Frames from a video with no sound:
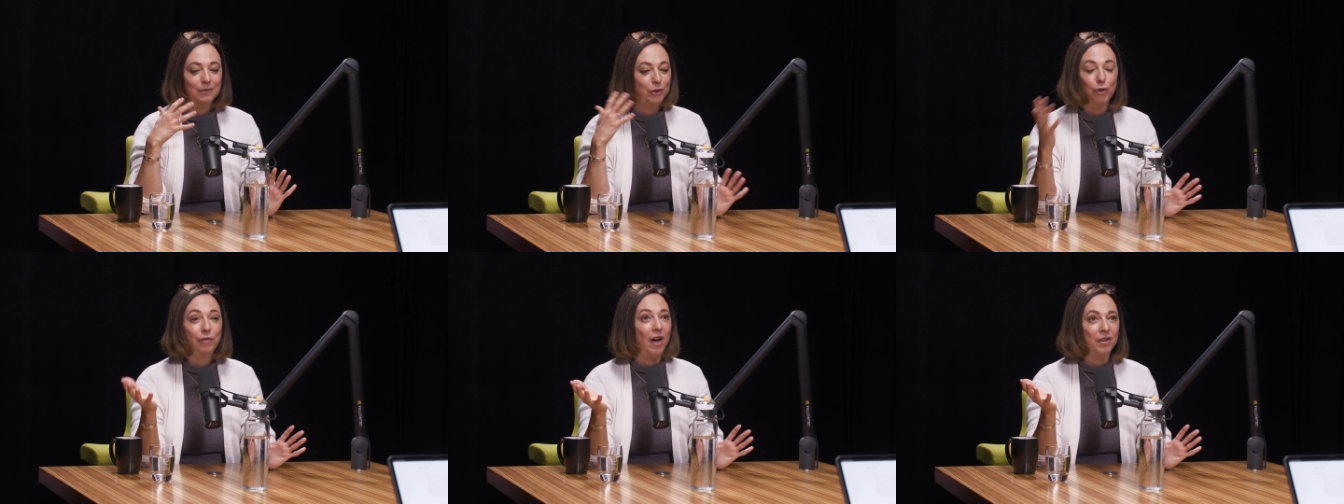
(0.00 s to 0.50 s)

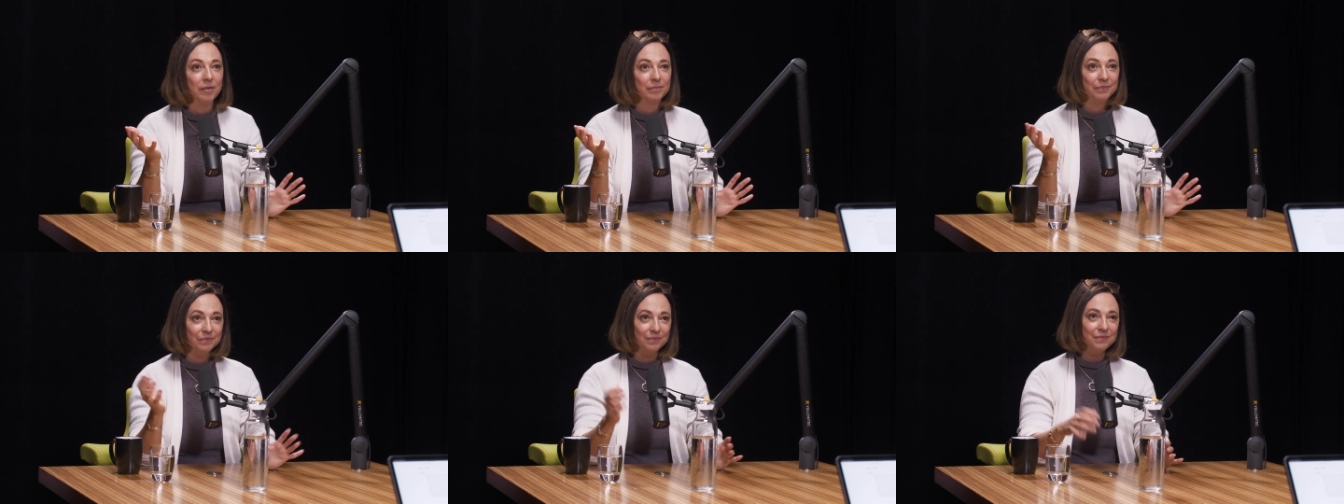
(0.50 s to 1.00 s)
nirvana.
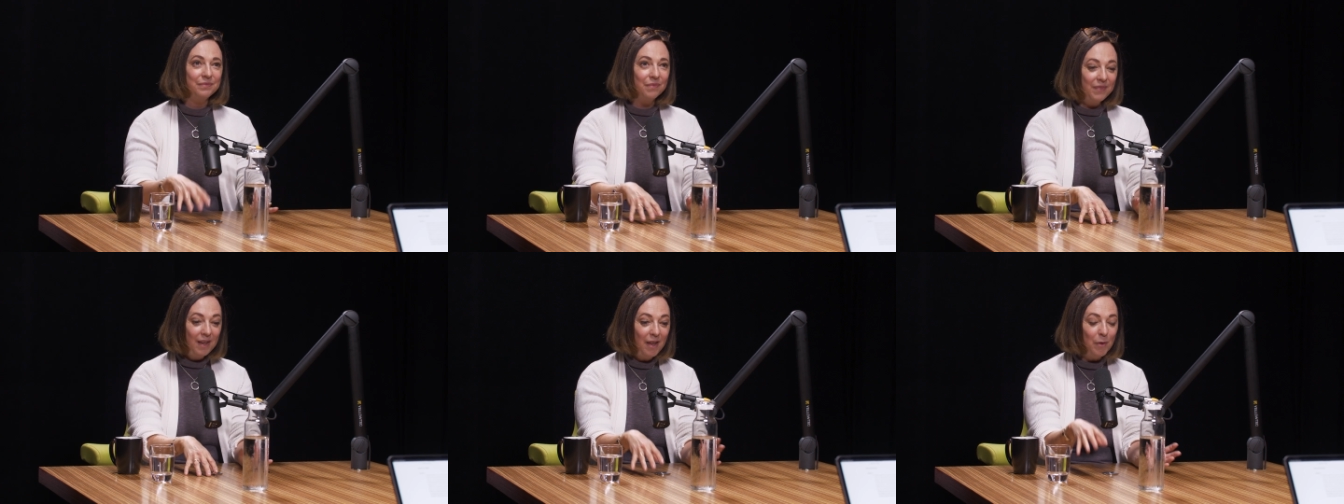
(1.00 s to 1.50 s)

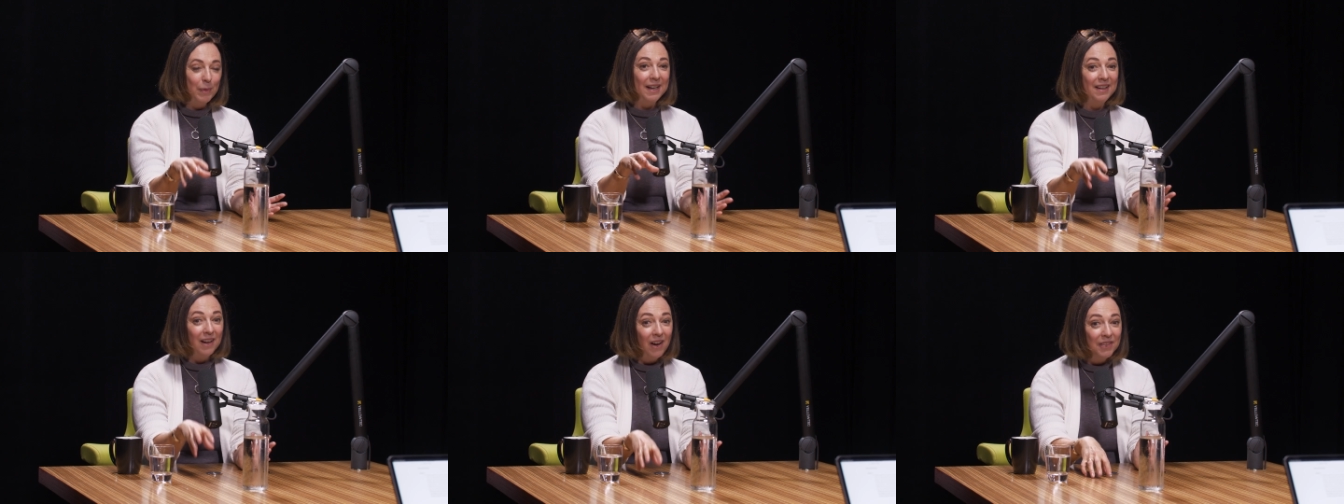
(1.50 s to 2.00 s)
And I
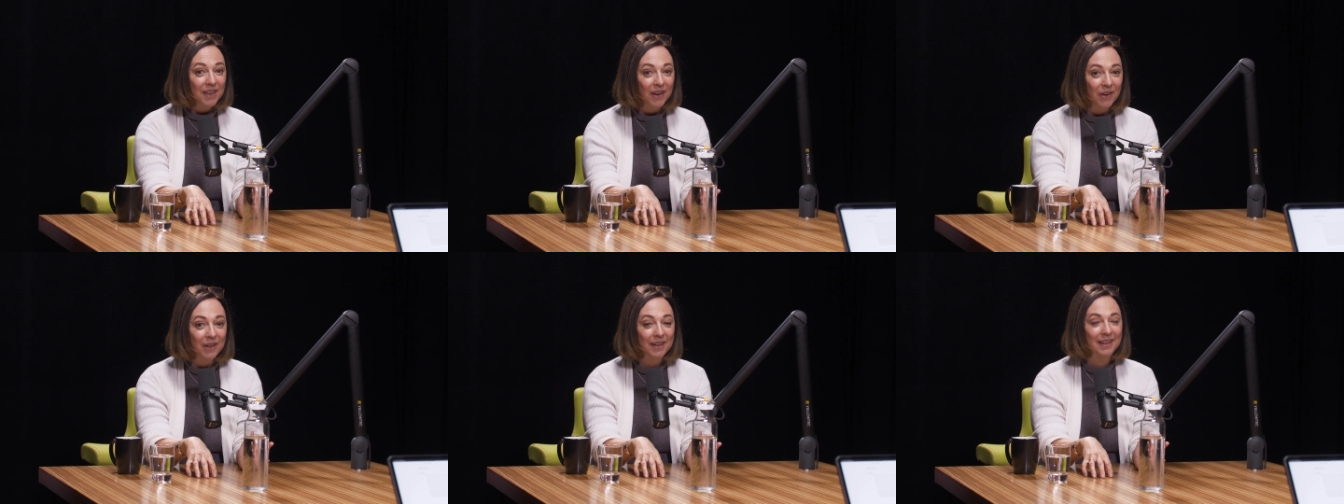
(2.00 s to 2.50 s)
got
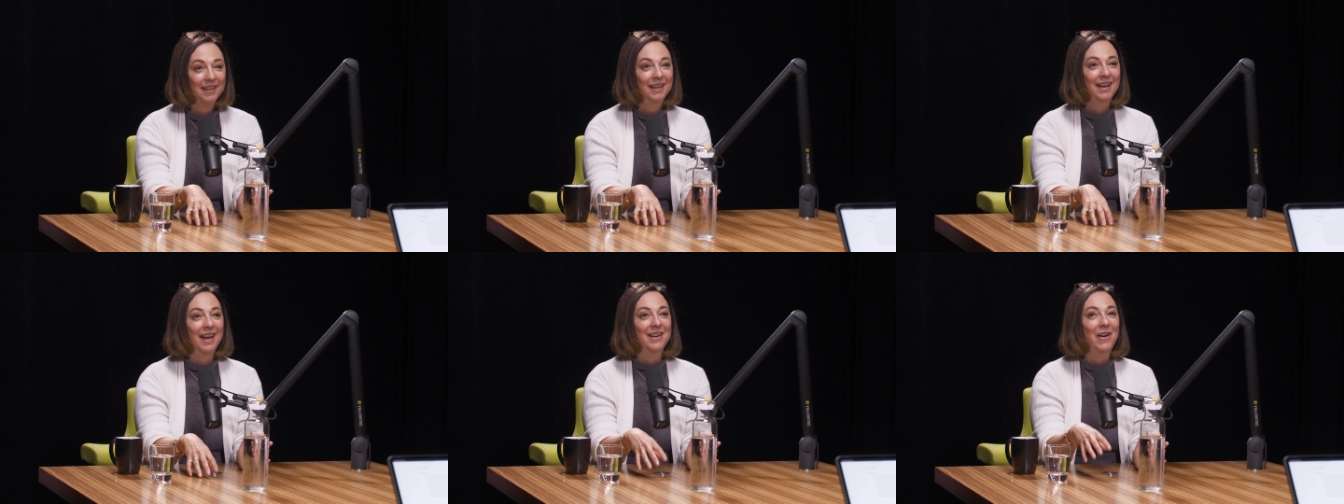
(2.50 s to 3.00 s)
there,
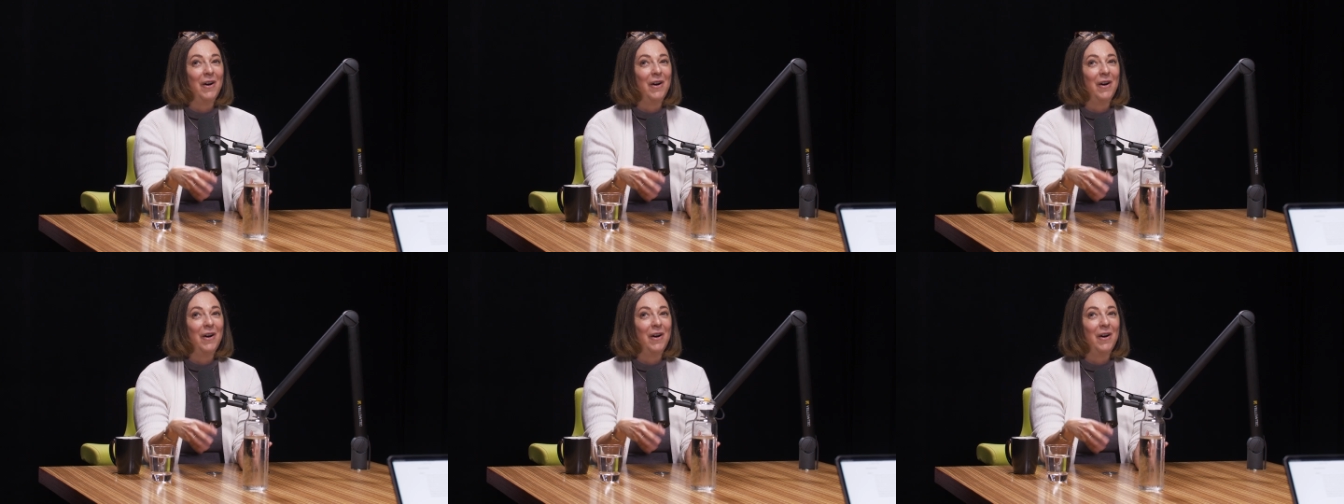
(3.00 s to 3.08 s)
and